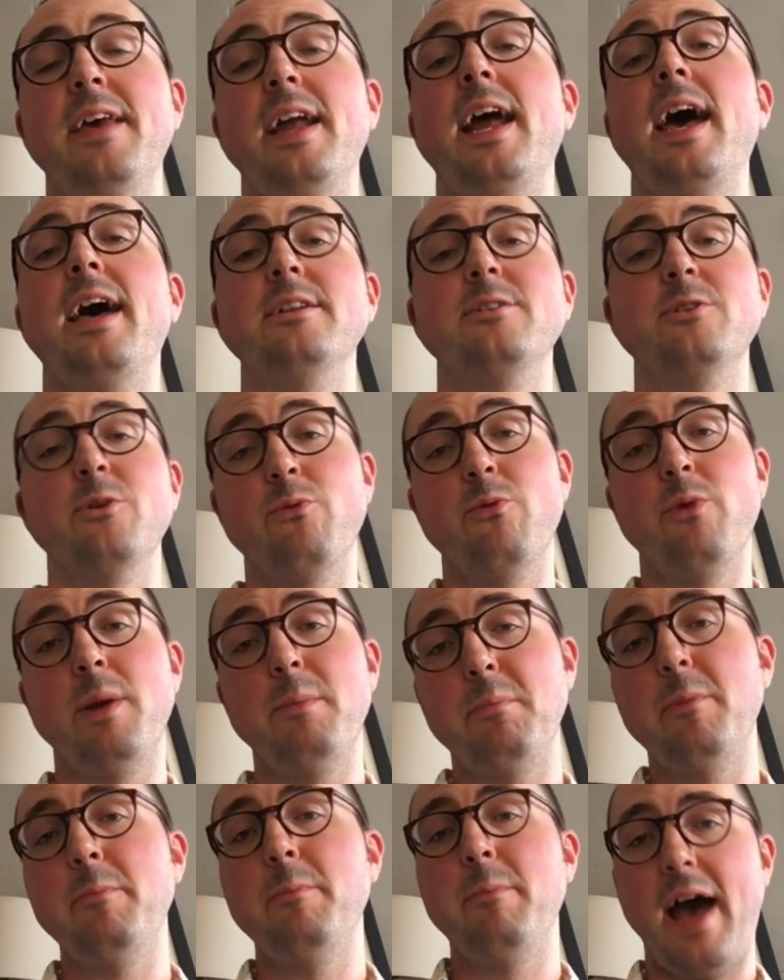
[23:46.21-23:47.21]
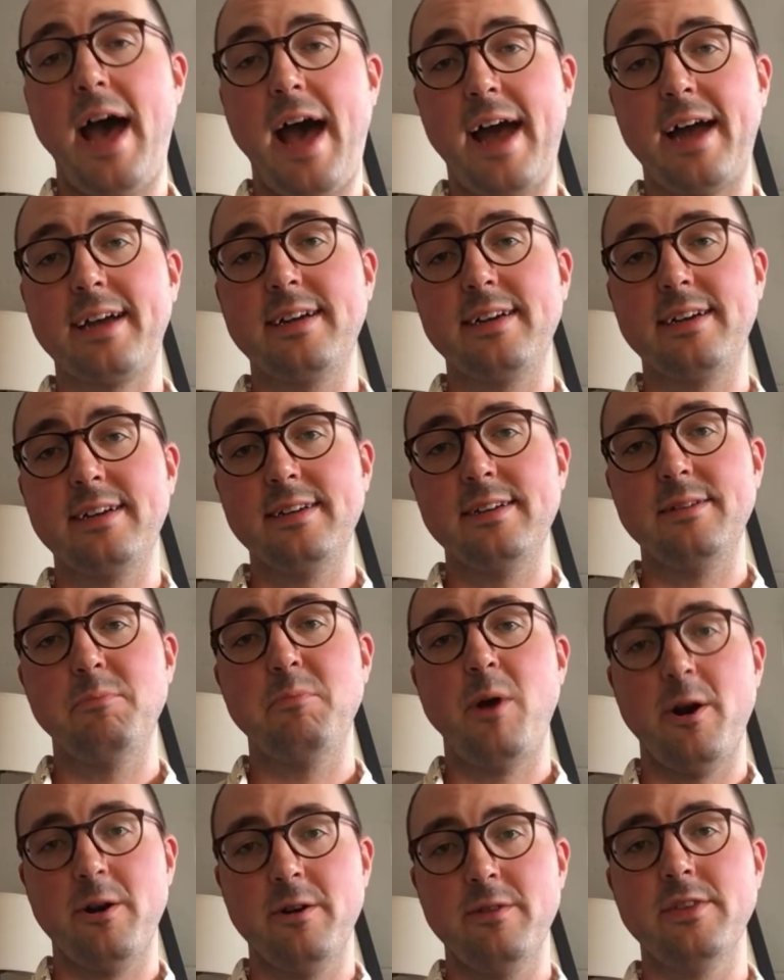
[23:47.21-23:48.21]
And then I had to rip back
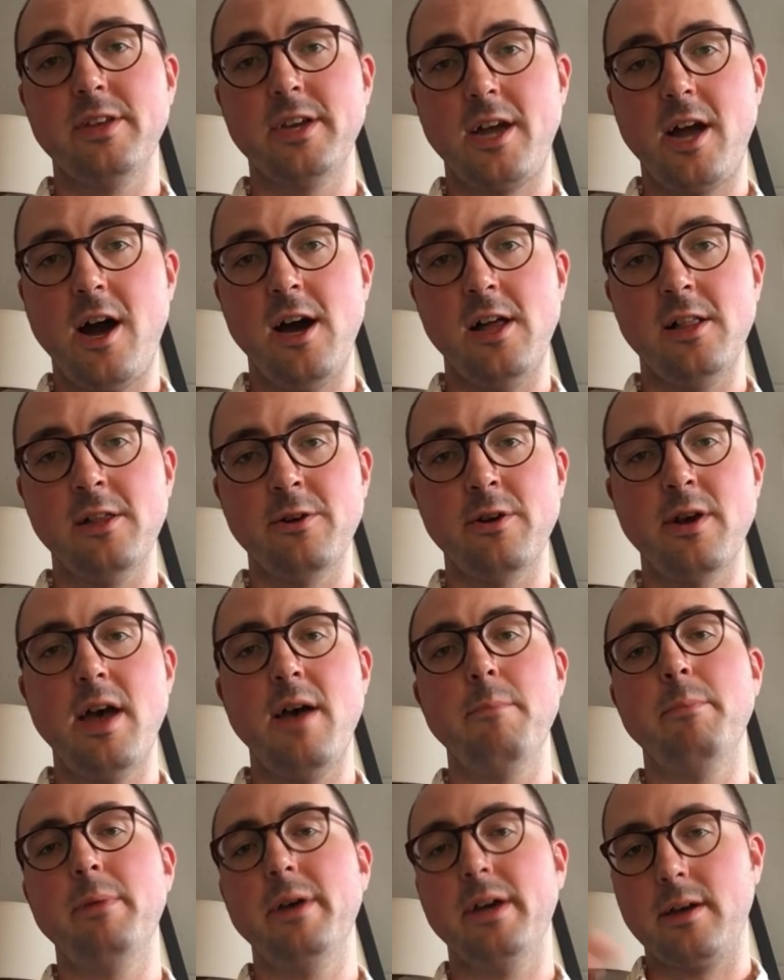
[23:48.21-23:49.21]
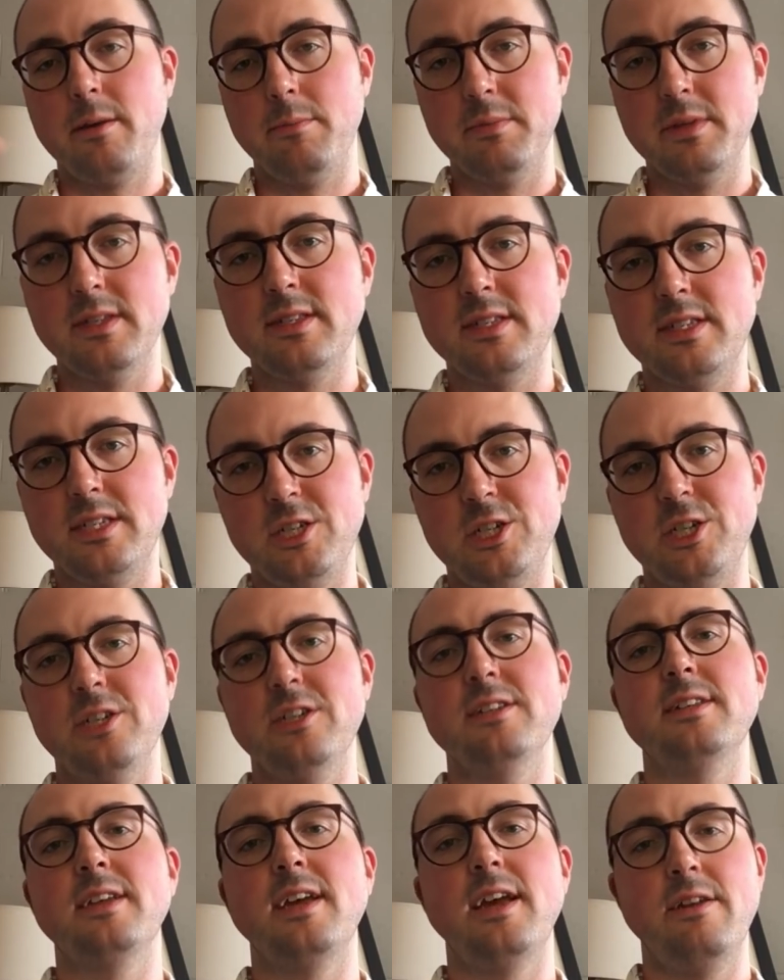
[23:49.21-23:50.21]
part of the collar and pick up the
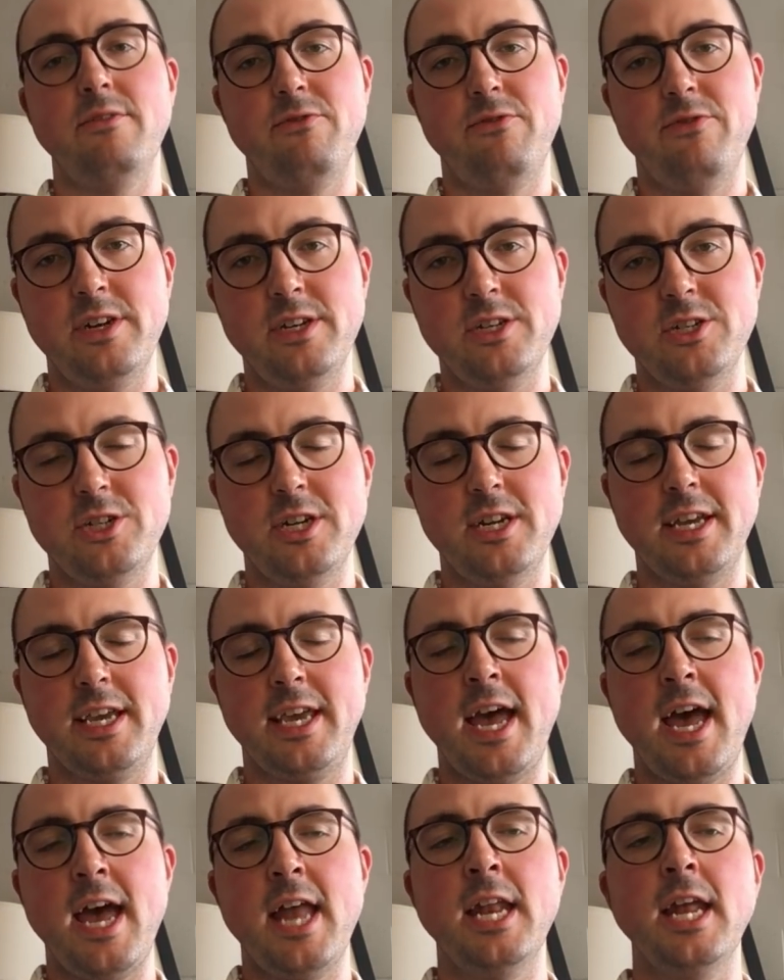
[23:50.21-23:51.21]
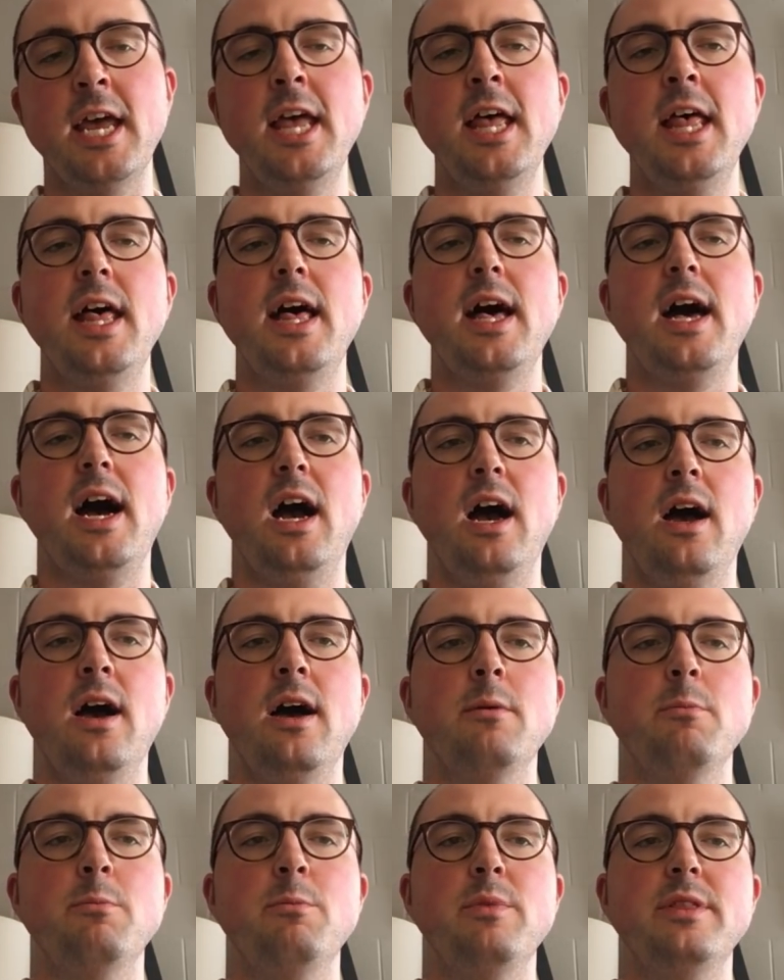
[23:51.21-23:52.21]
stitches and finish it again.
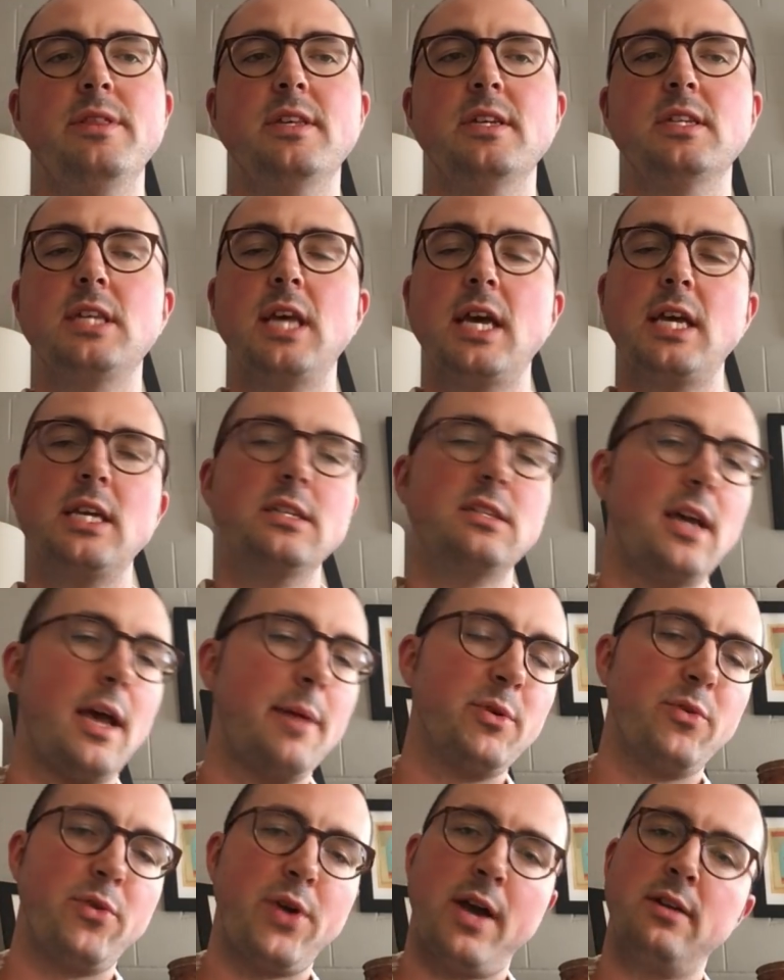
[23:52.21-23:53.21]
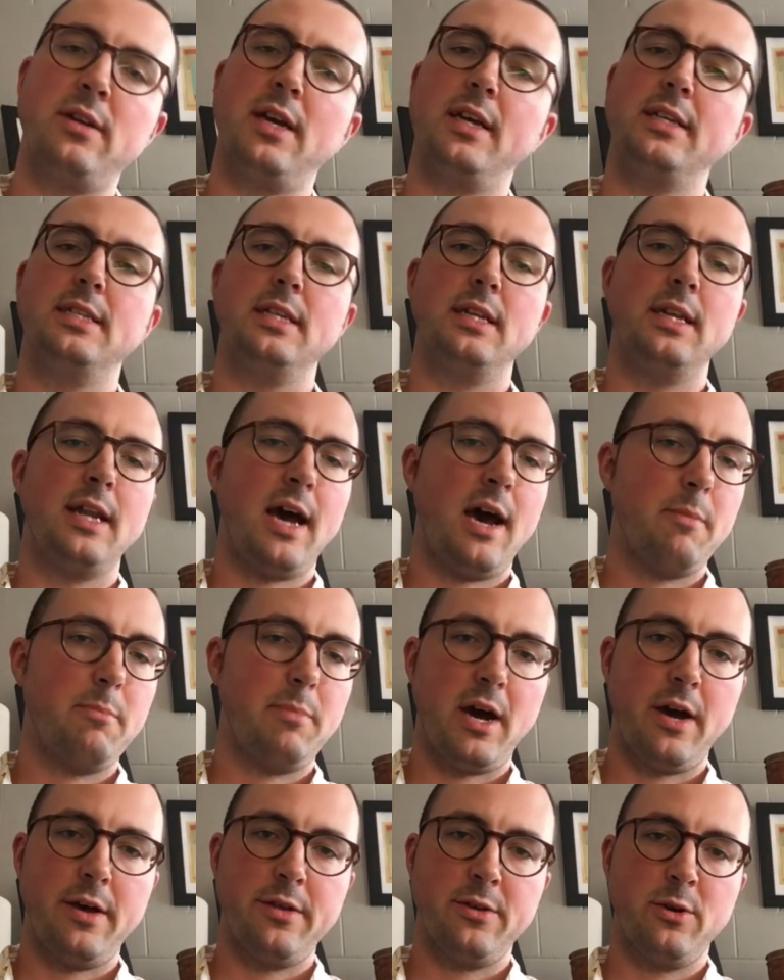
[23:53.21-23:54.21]
The second time around, I did
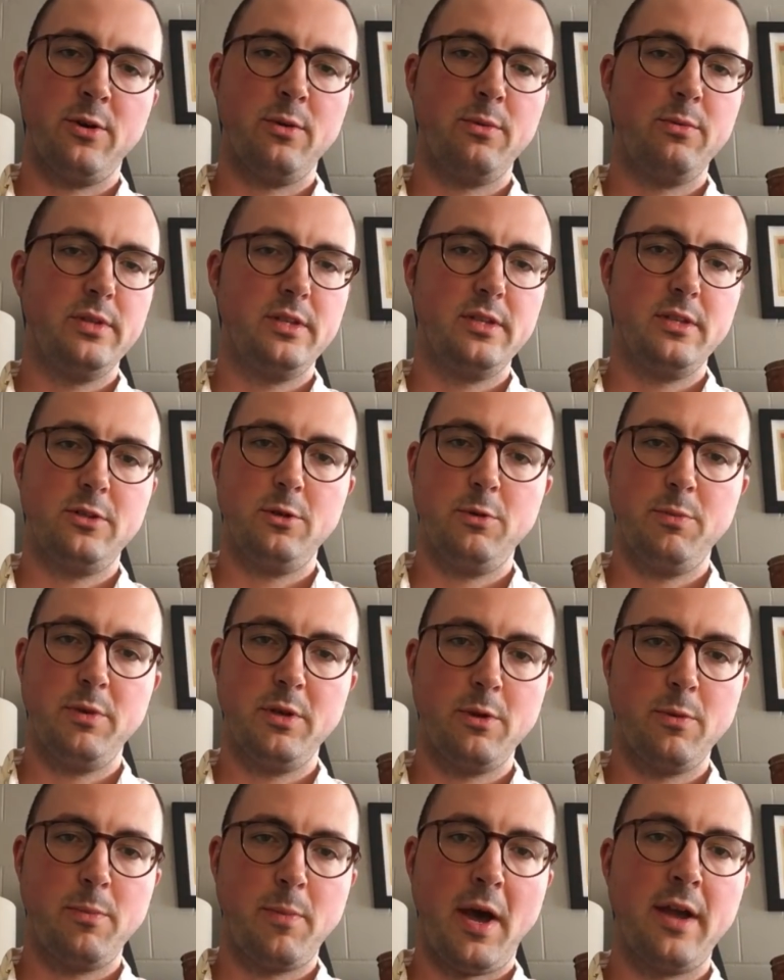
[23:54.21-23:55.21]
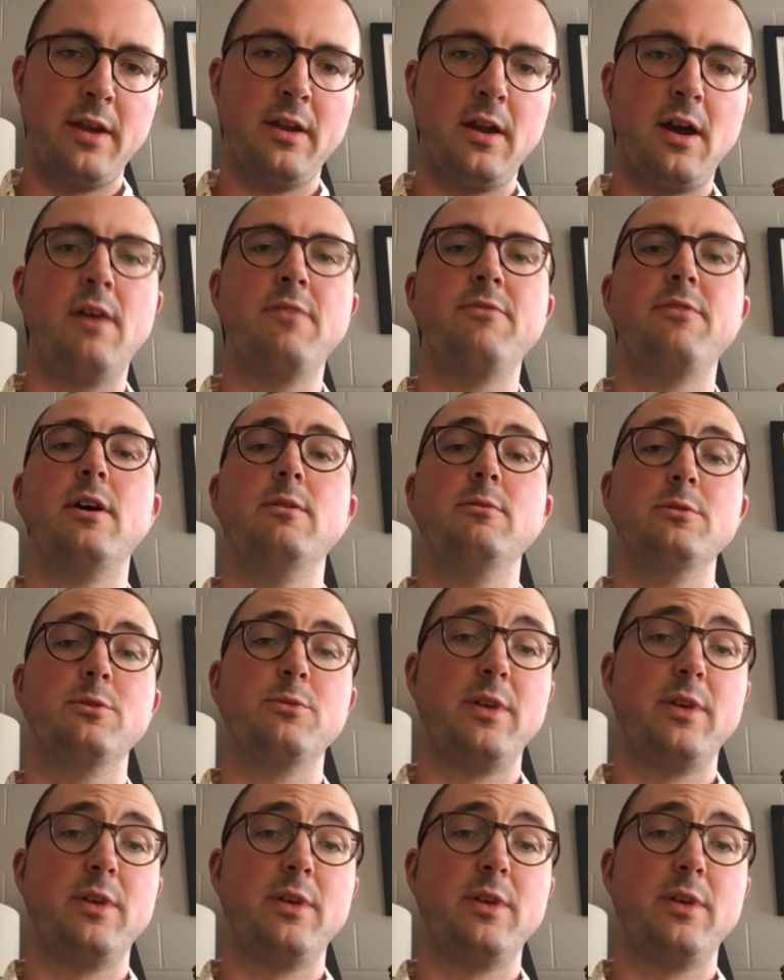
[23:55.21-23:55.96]
not bother with the tubular bind off.